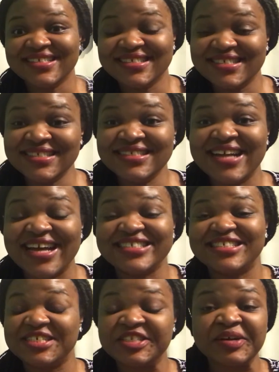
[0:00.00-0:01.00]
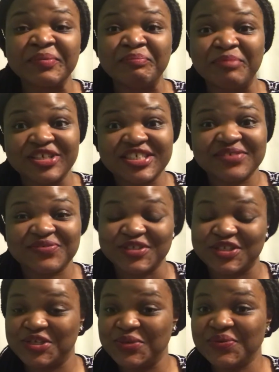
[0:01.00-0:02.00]
The Nigerian budget for
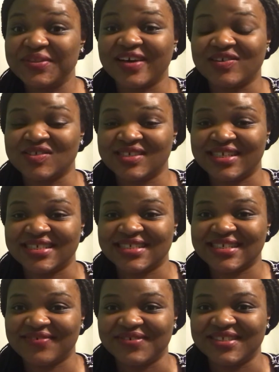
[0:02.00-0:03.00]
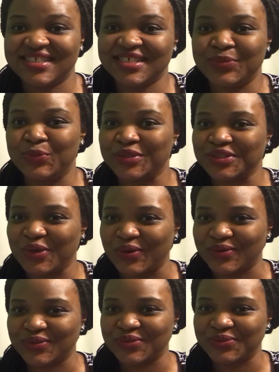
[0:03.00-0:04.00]
2017 was
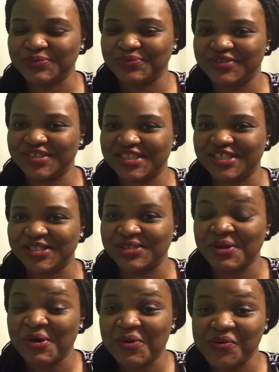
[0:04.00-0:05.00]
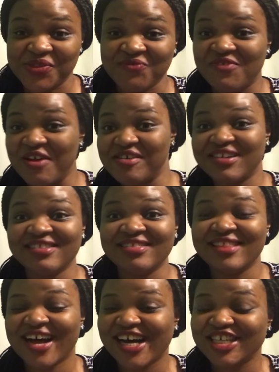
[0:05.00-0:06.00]
also released with a very
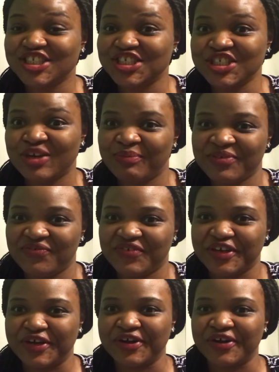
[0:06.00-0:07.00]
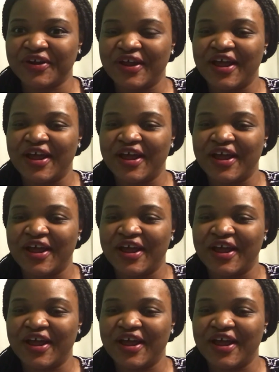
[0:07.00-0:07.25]
large, yummy figure.